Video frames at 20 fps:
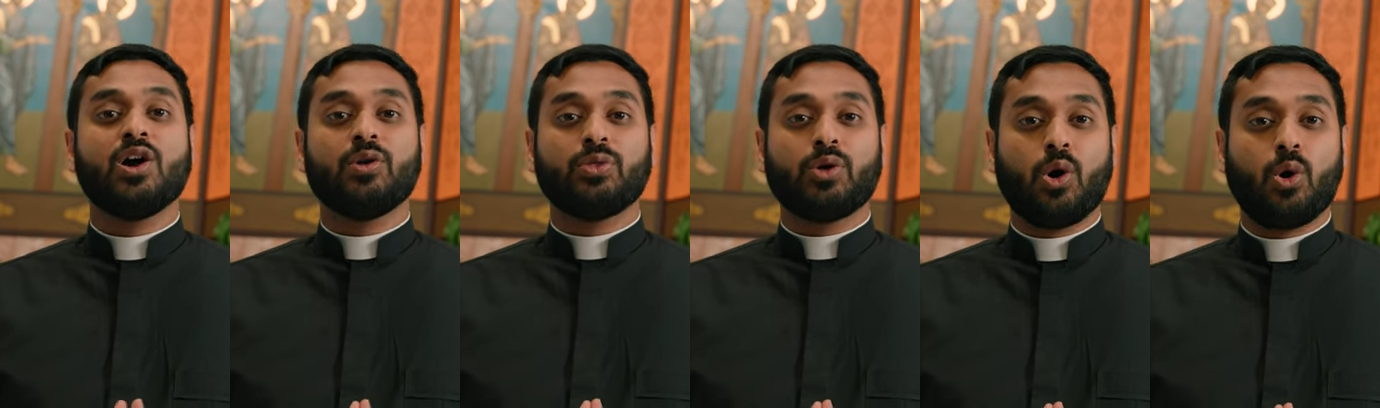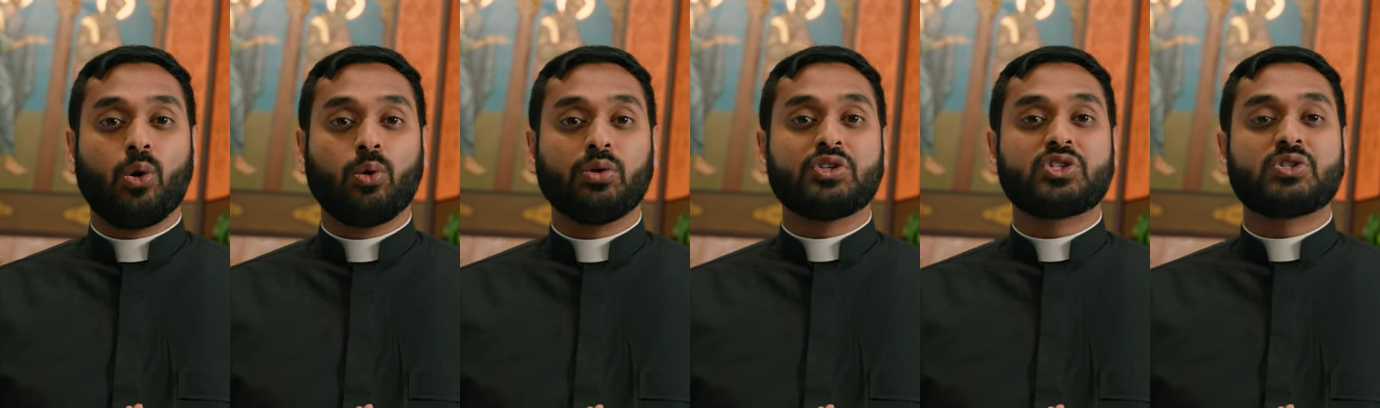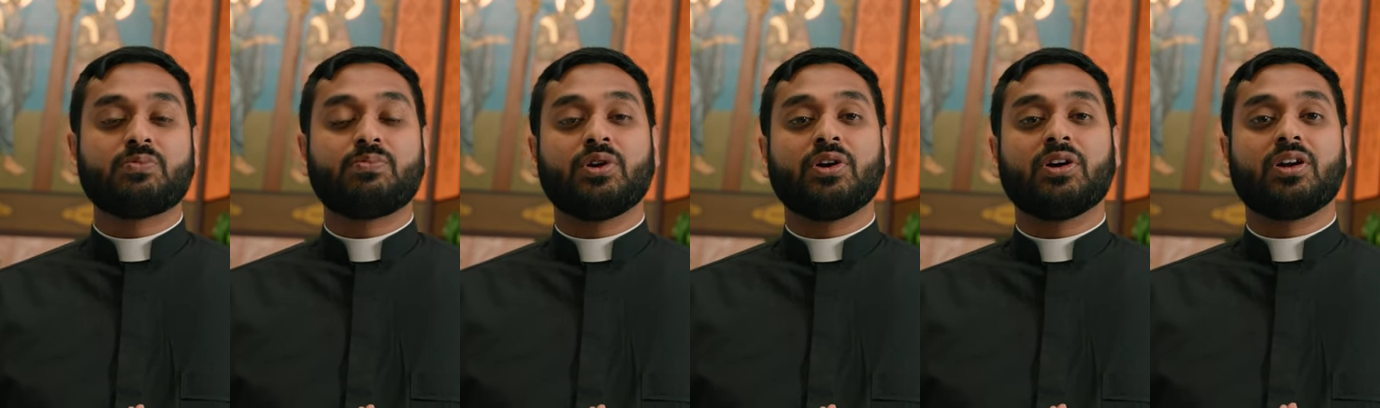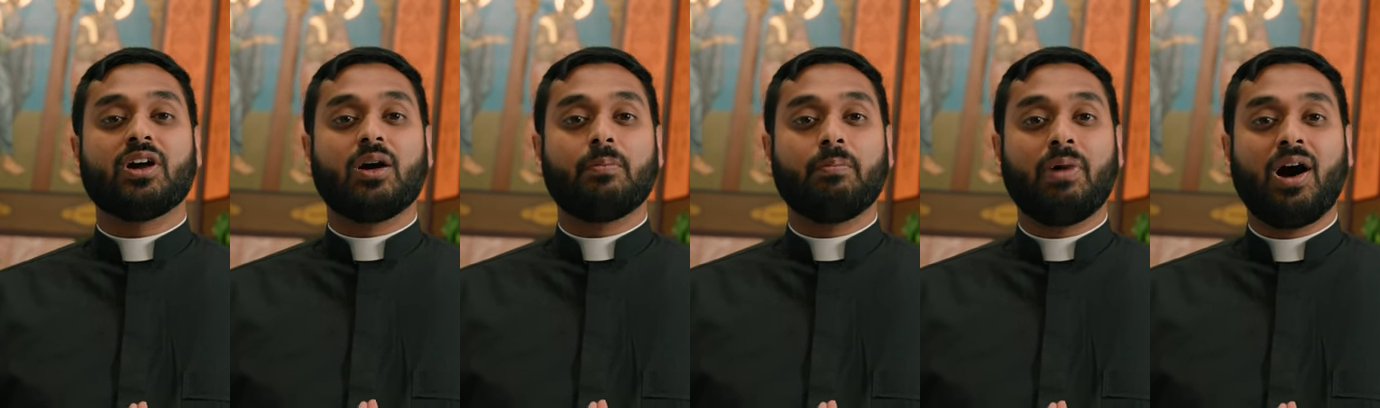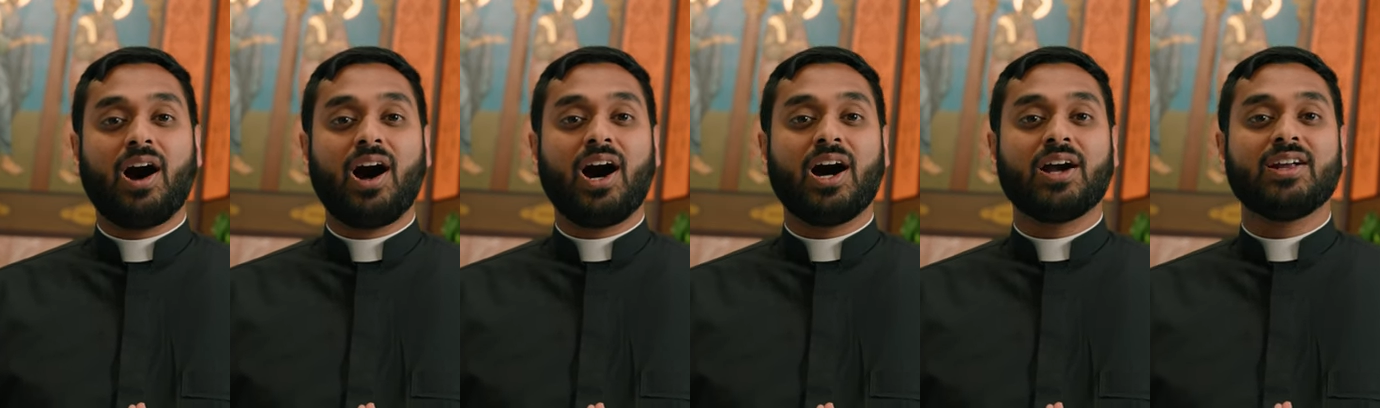the Holy Spirit
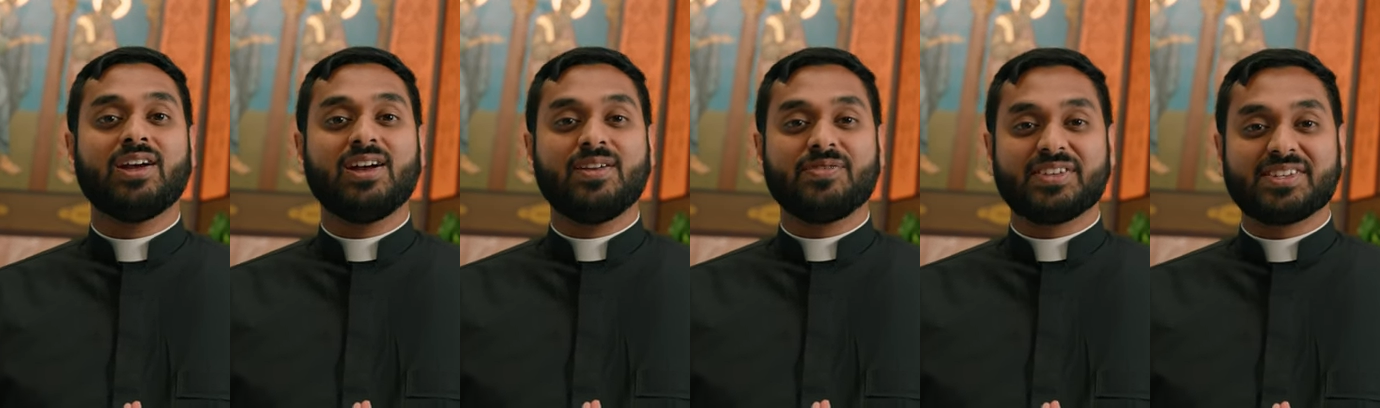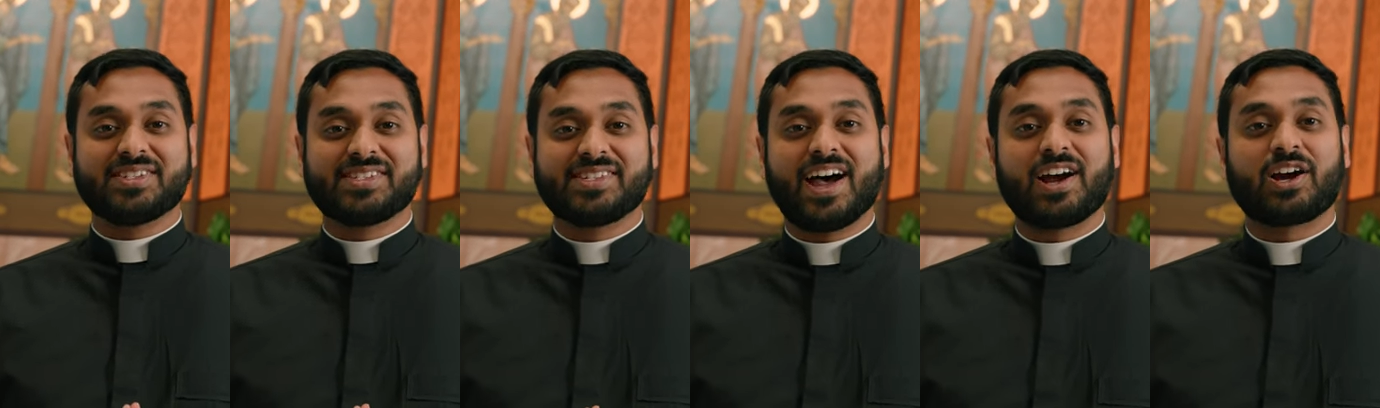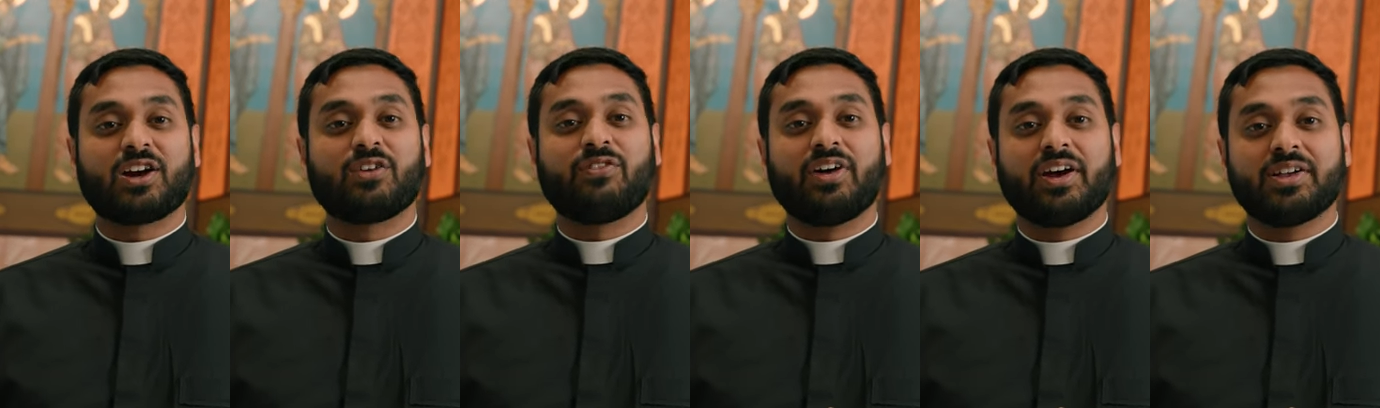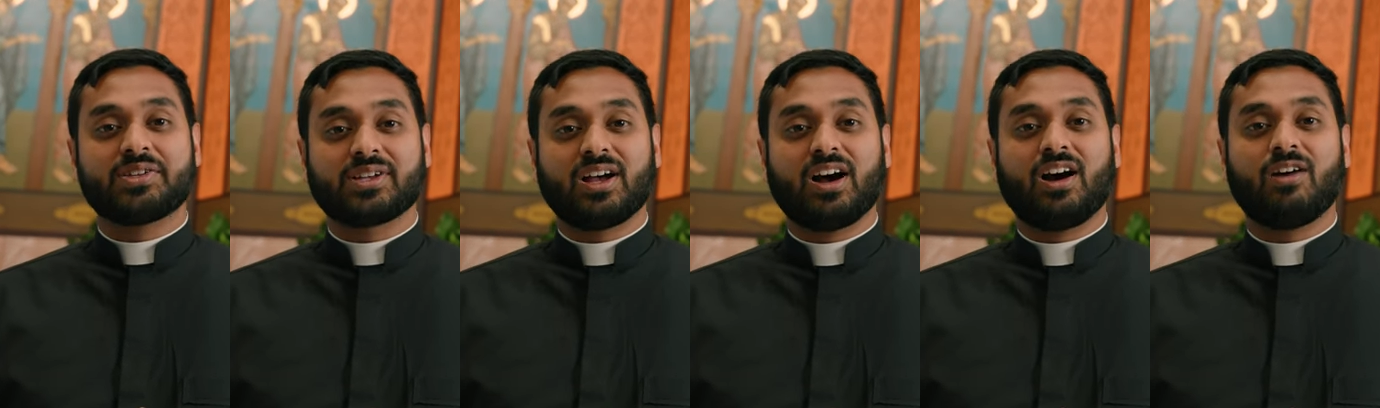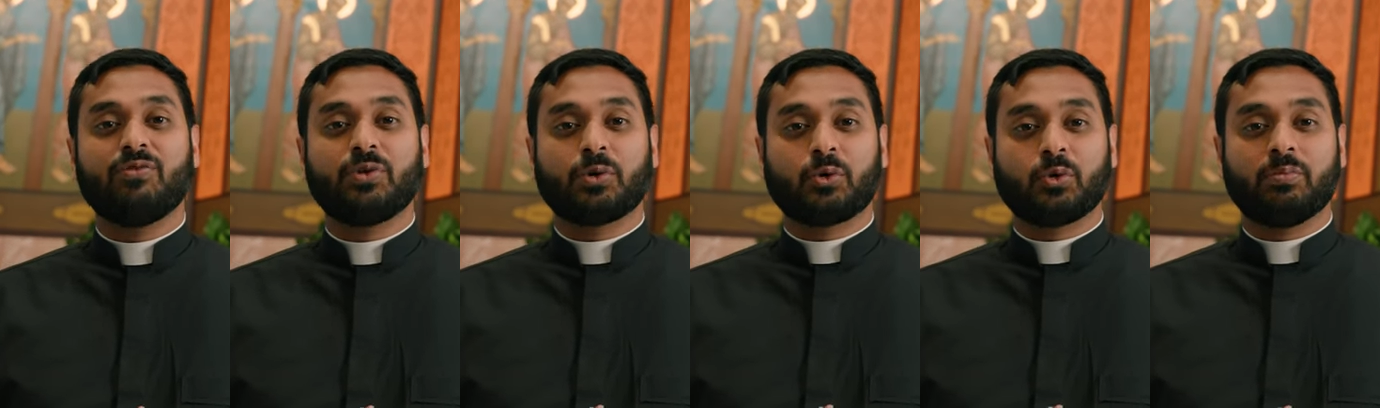upon the sacrifice
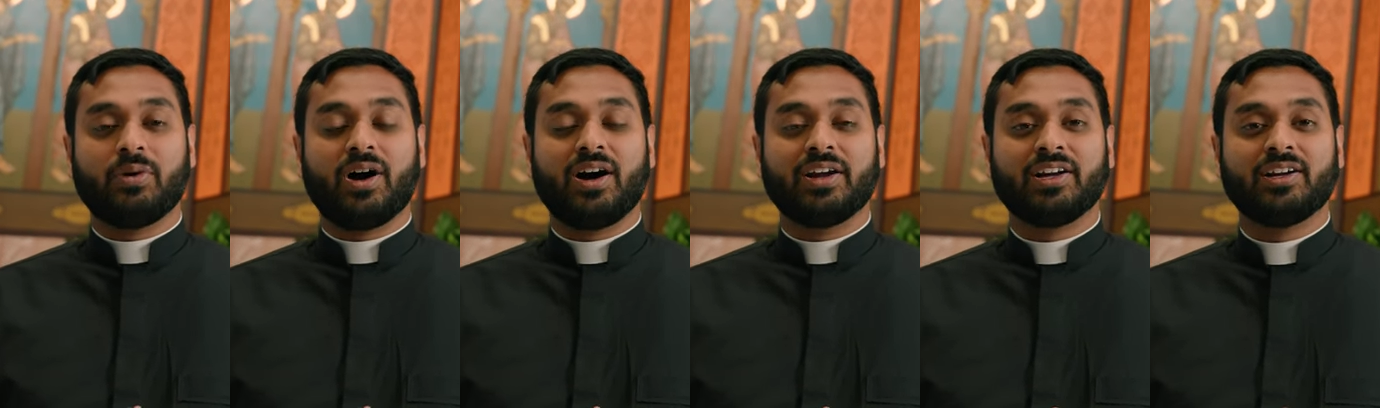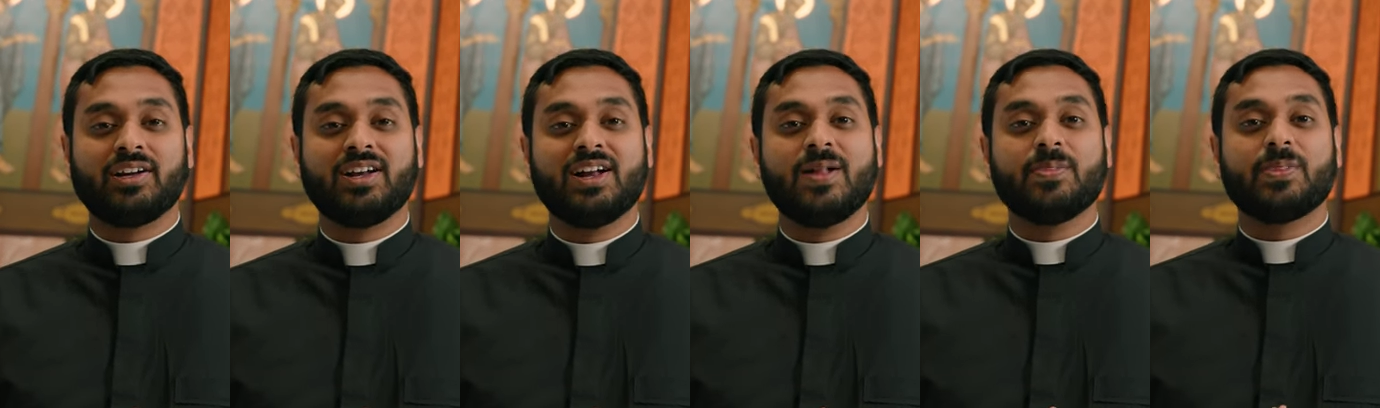of the Qurbana